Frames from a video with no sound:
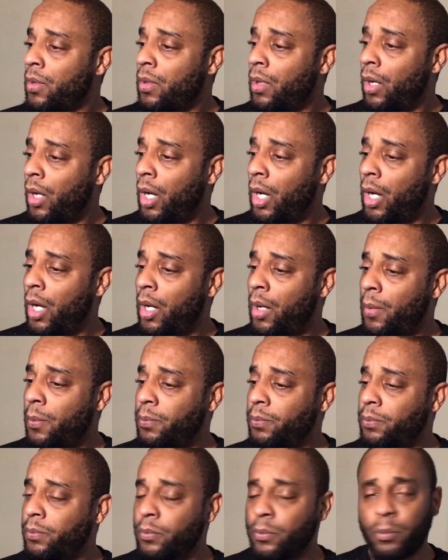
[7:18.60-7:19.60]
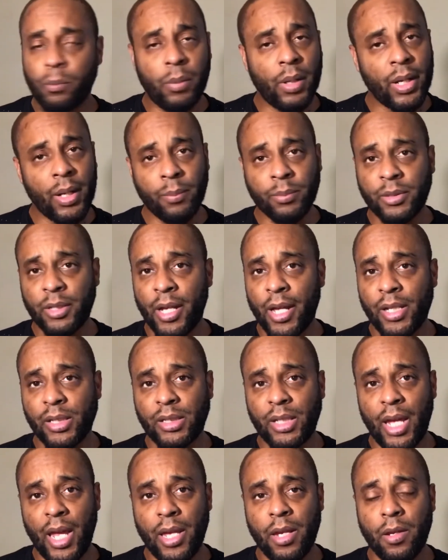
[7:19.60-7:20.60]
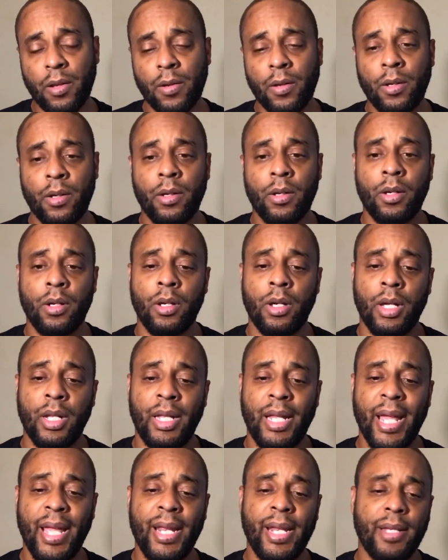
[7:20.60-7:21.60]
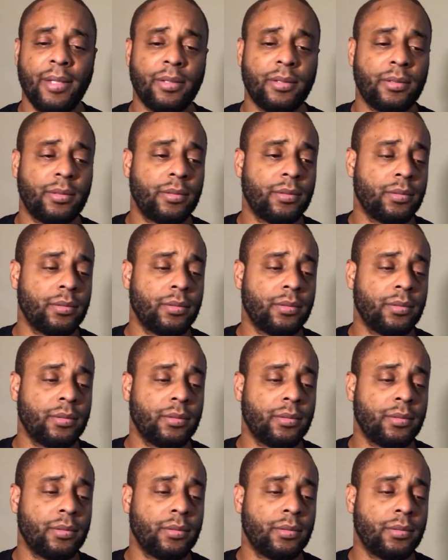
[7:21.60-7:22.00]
But I'm trying to tell you, ladies,